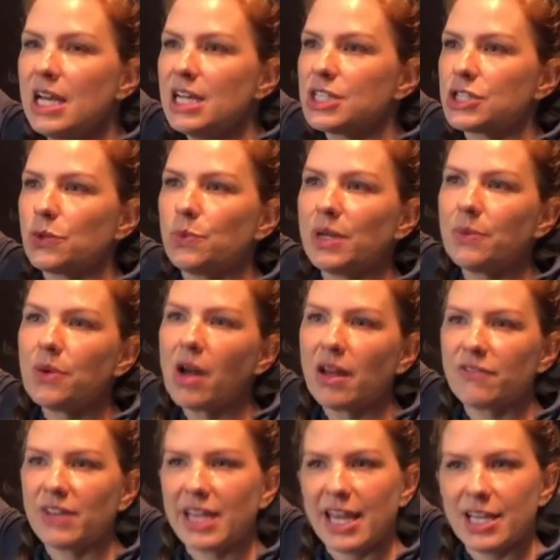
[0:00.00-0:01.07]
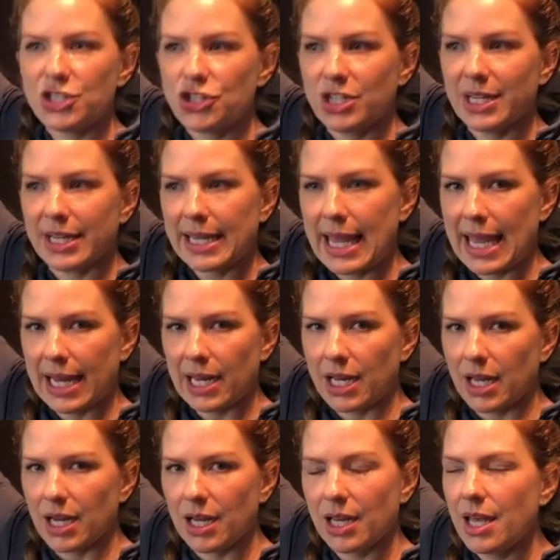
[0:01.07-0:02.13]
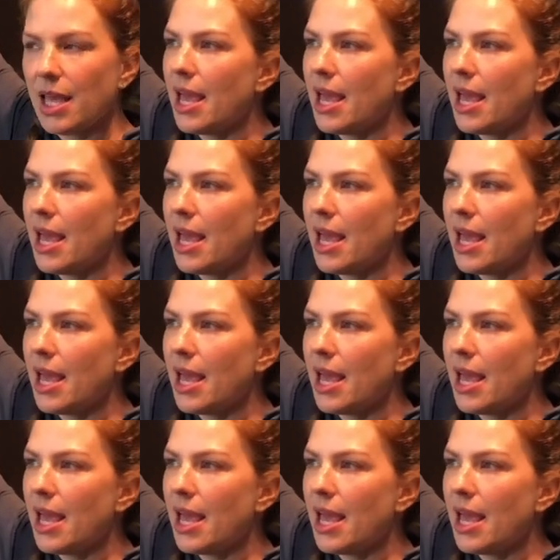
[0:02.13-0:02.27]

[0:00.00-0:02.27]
So we were on vacation in Canada,